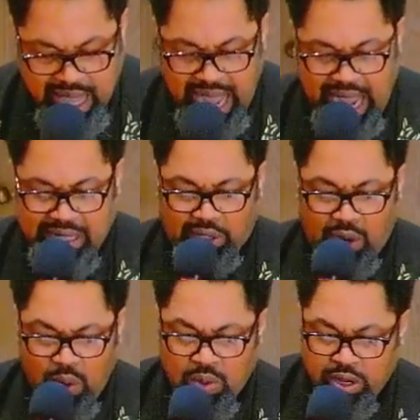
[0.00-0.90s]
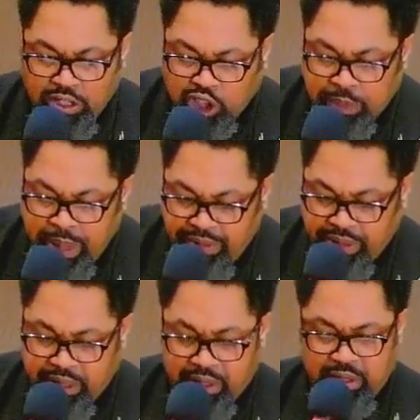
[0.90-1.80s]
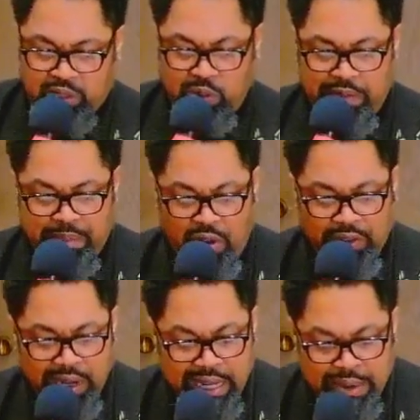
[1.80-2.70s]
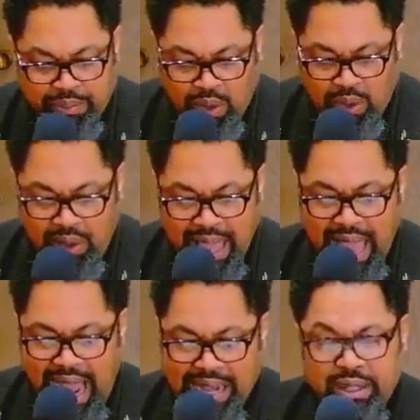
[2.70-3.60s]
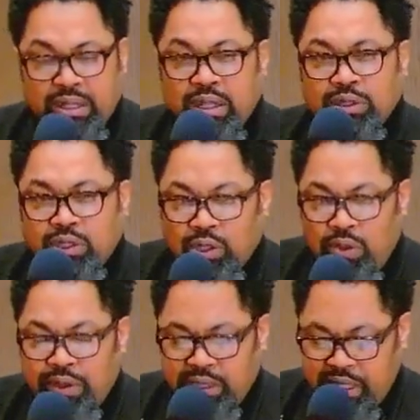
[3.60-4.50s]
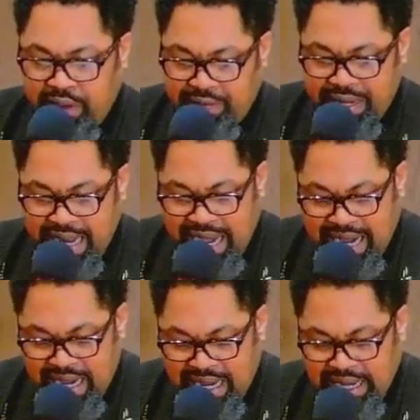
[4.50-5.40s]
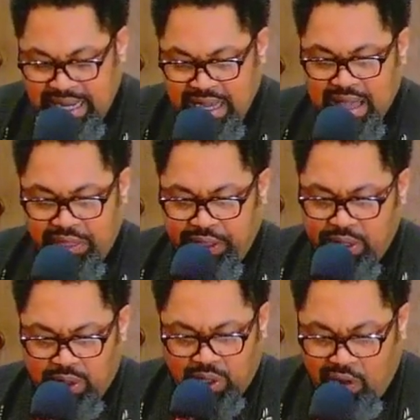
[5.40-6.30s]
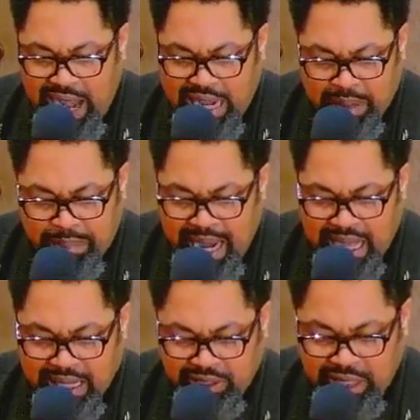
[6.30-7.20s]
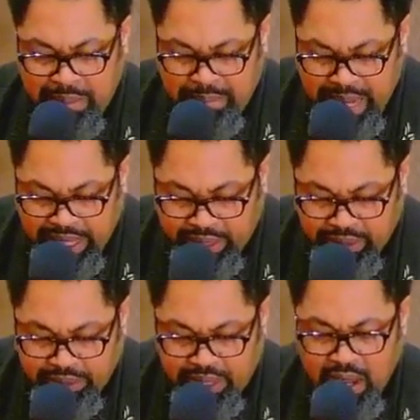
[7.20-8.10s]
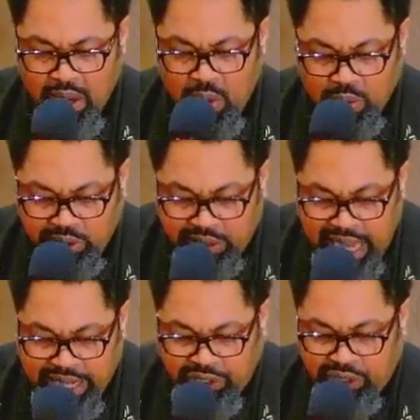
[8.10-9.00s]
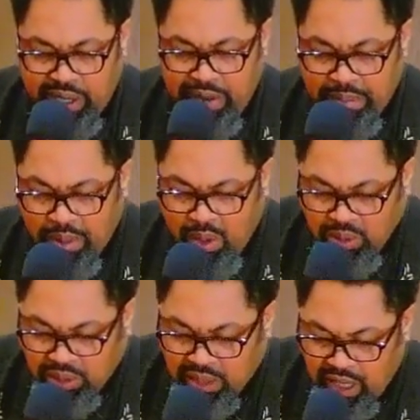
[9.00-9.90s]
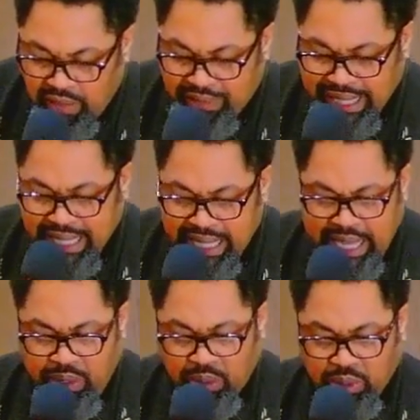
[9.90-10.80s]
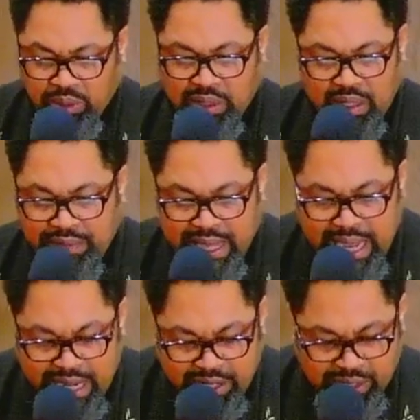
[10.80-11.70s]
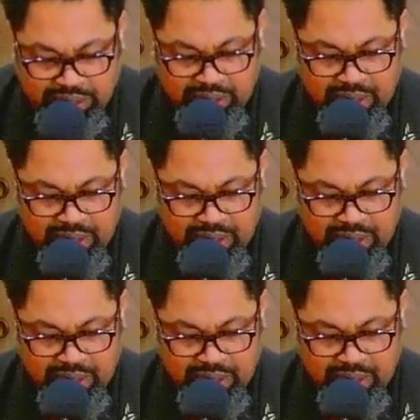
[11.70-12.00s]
as co conspirators with both liberal and conservative non theocratic policy makers who sanctioned most of the ills of the ages.